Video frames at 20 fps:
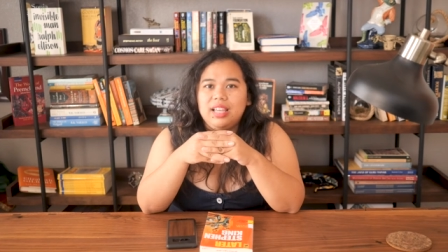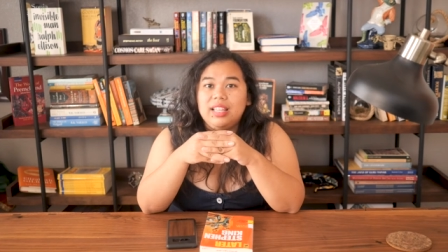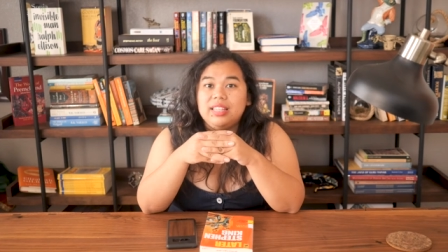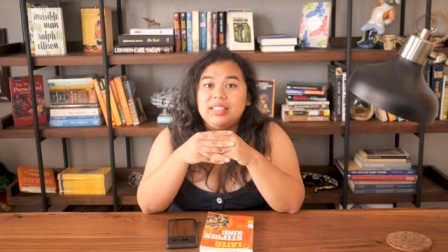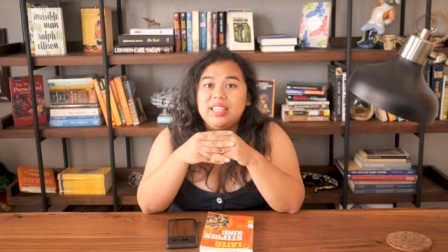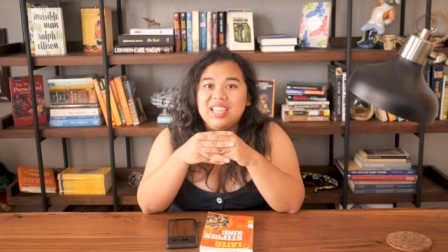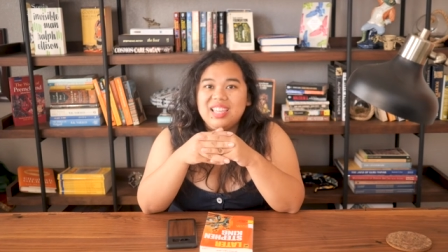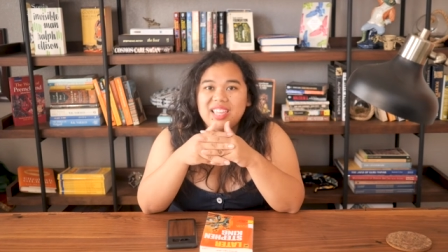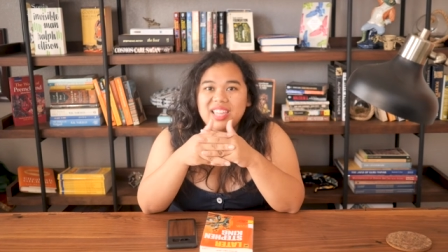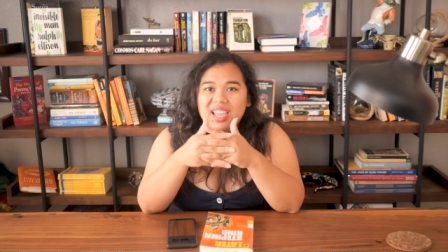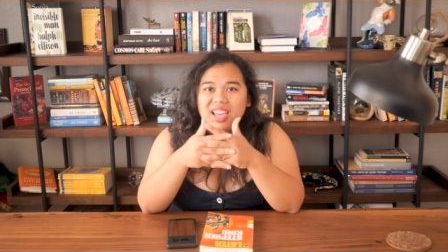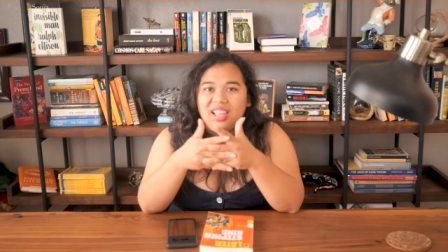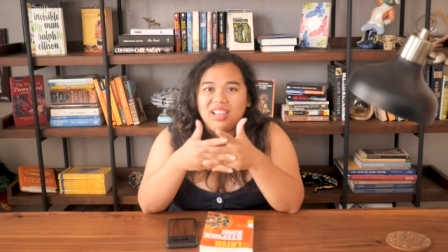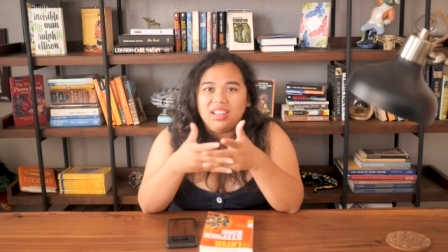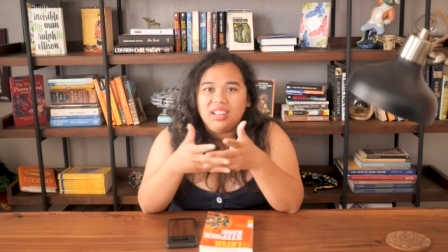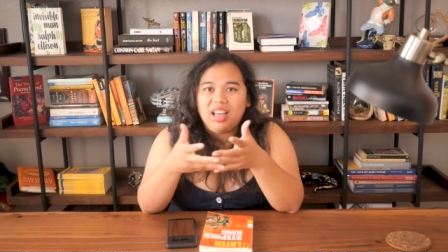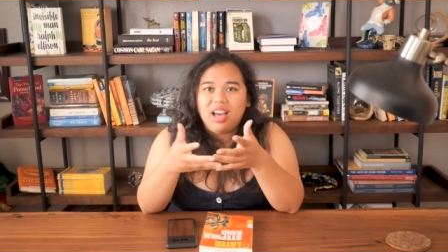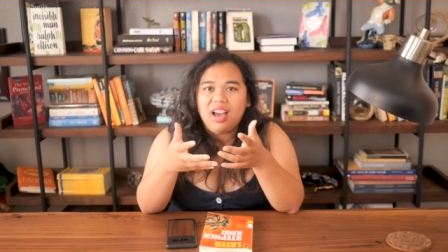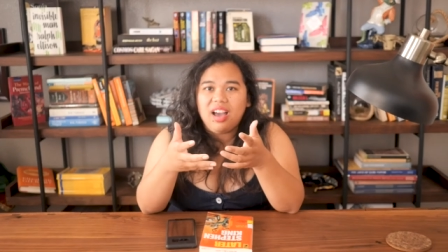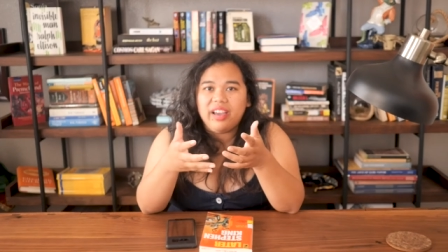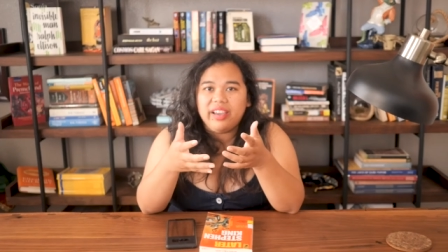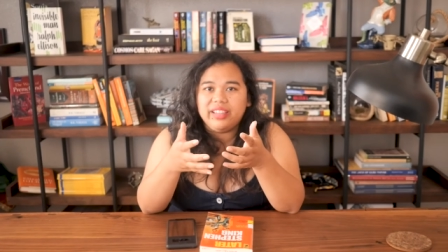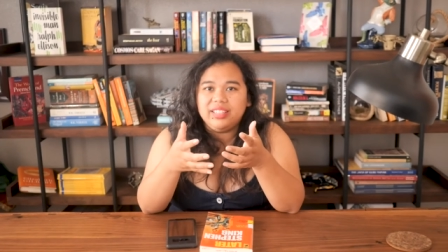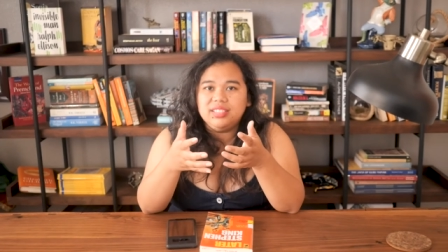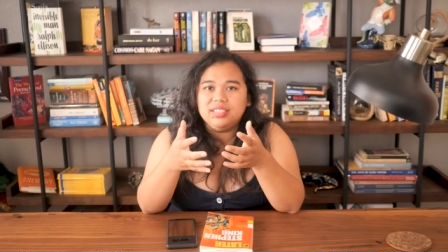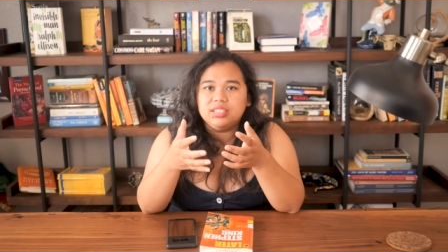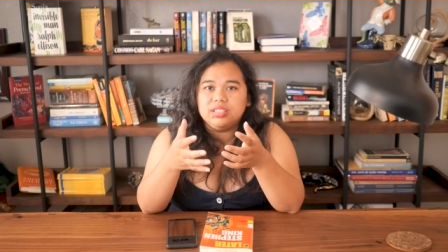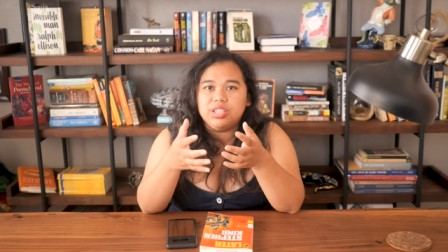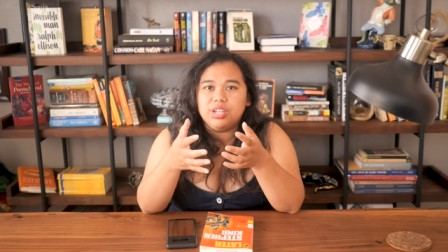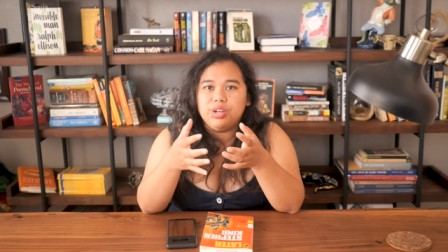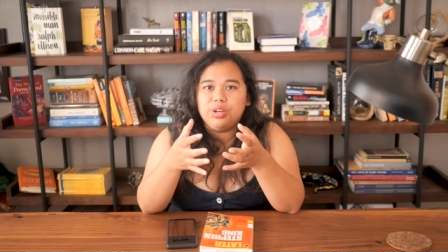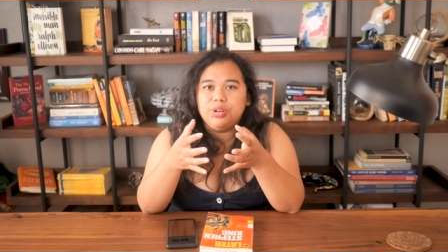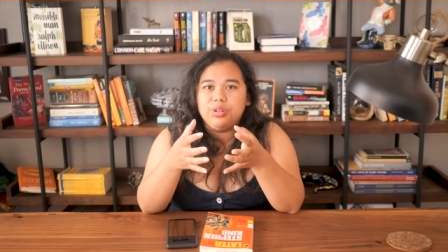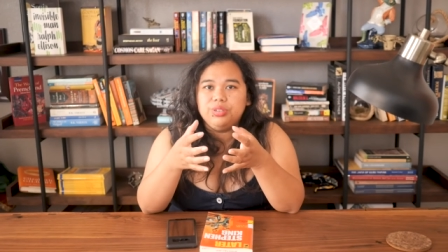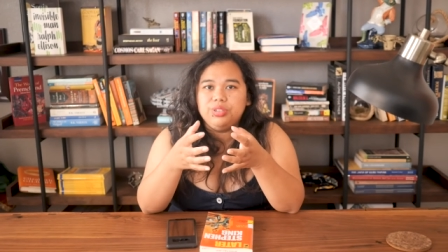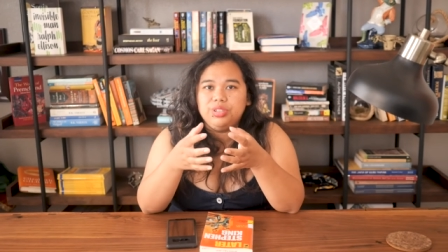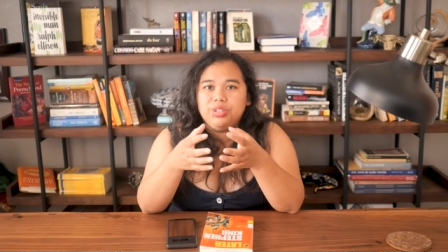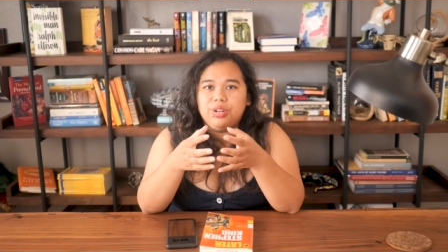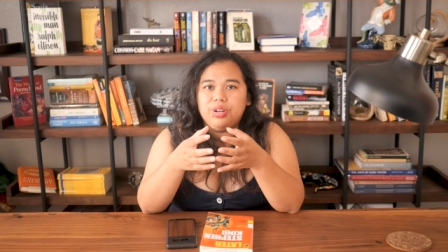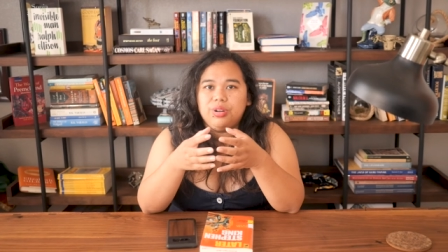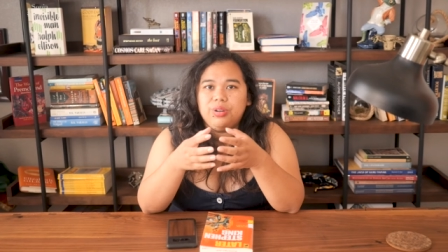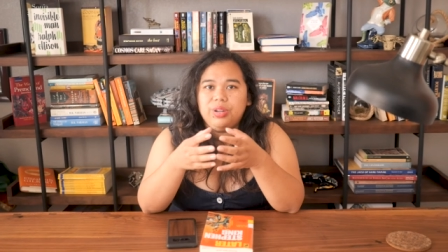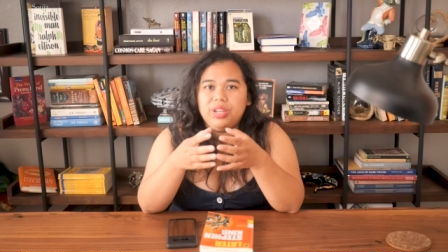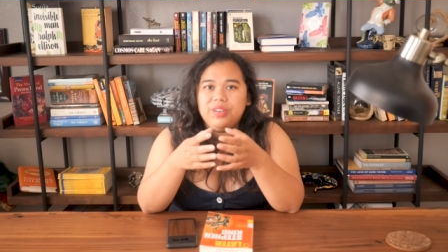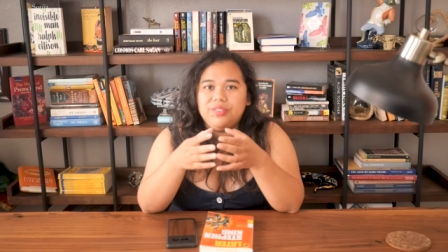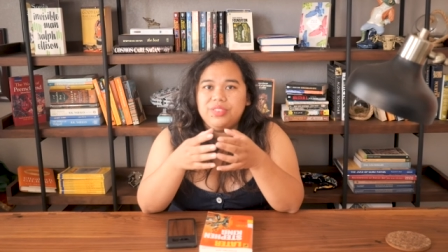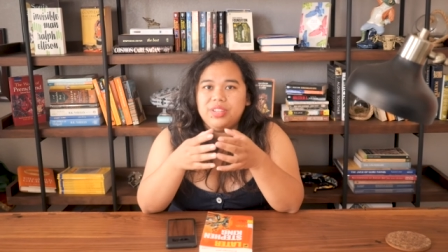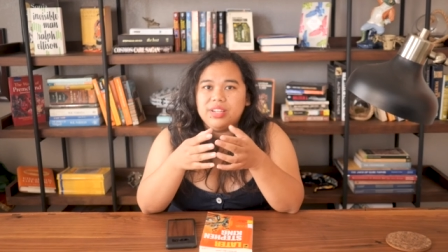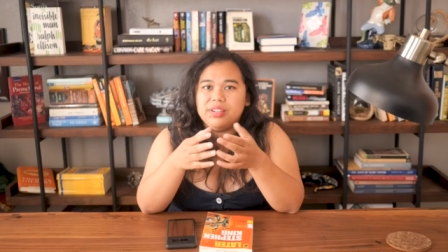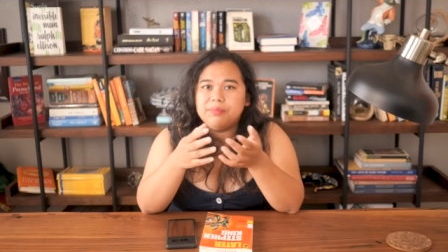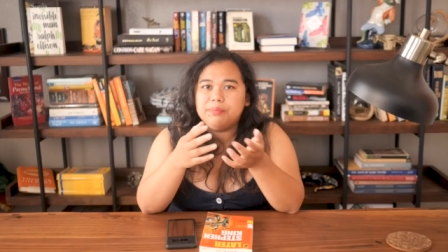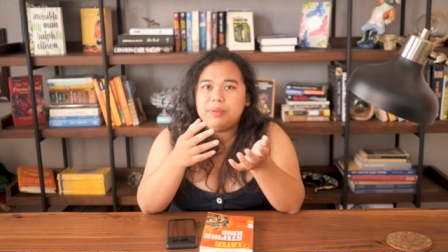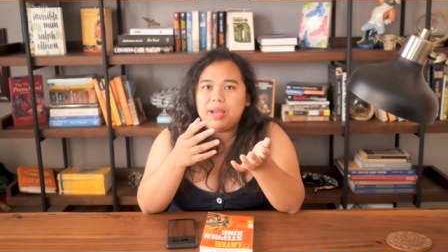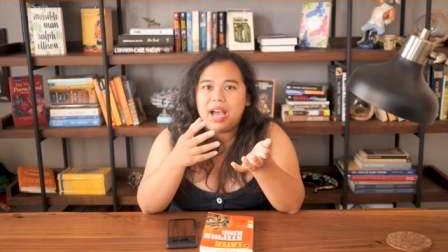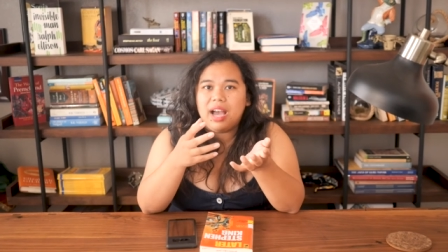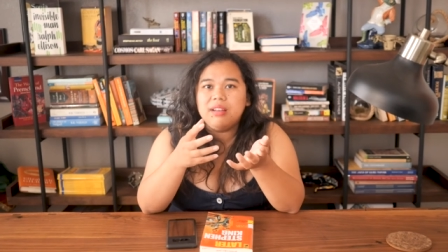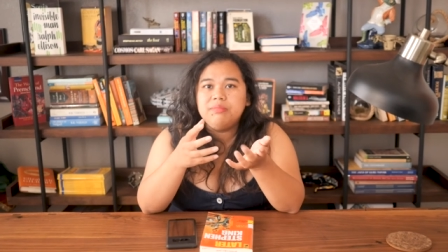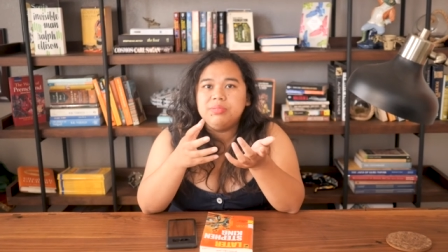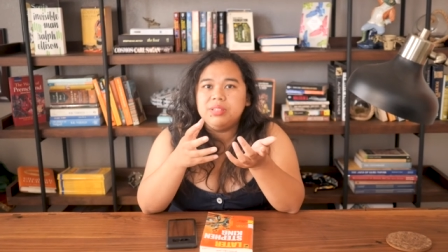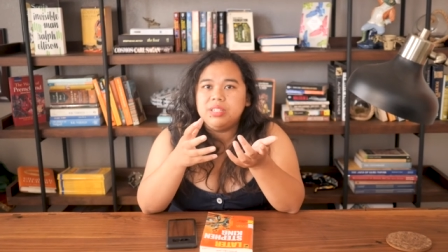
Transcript: and they can't lie so you know if they're bad